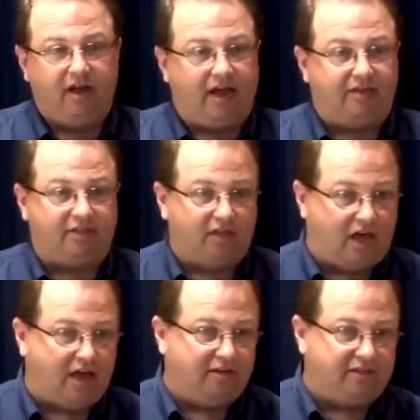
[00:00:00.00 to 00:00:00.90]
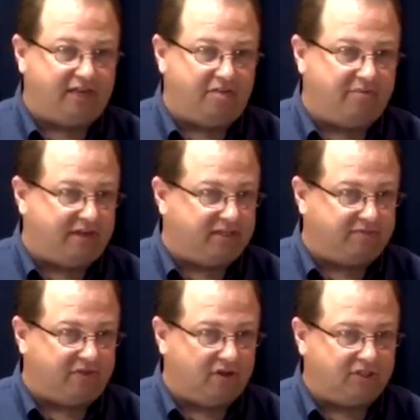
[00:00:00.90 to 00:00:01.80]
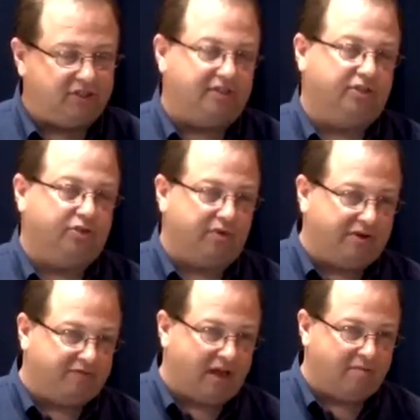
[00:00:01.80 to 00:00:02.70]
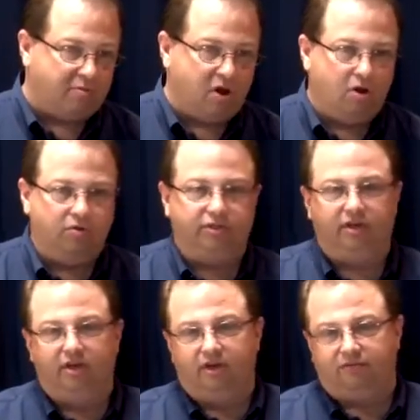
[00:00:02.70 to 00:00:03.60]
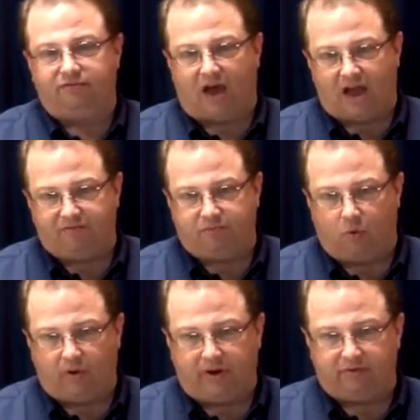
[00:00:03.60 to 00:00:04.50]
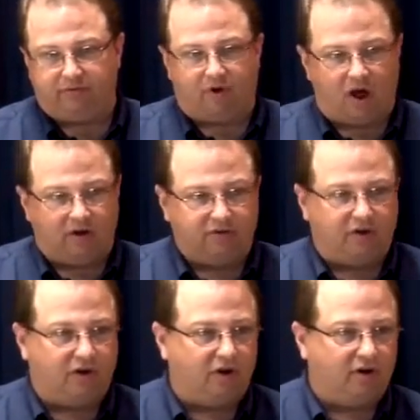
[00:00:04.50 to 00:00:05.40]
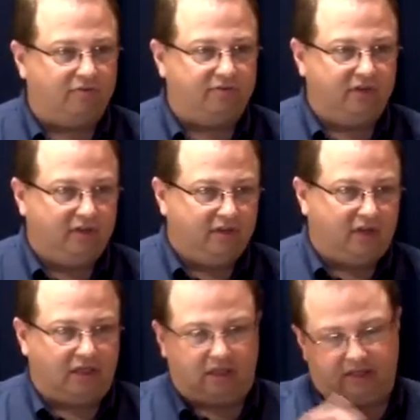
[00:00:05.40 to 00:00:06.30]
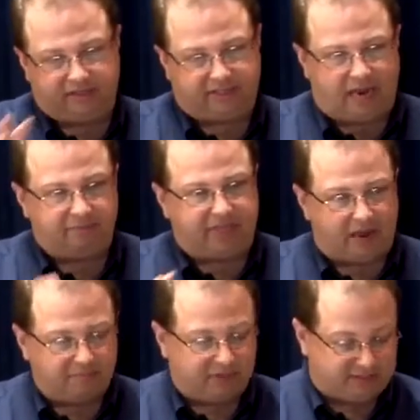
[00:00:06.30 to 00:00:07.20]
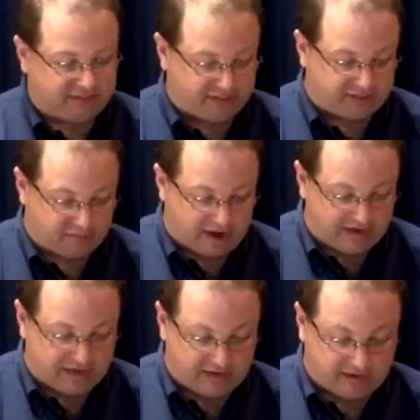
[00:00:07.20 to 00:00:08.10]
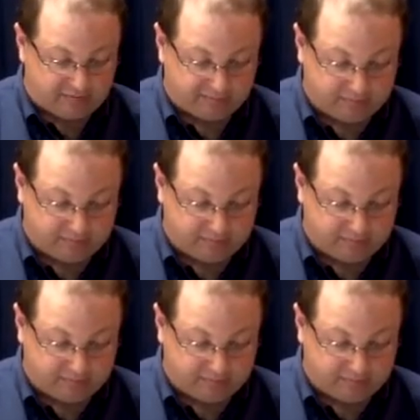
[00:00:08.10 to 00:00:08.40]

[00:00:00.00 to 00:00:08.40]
Has a lot of the same basic functions. There's 3 flight modes, a 5-point throttle curve, a same template system idea.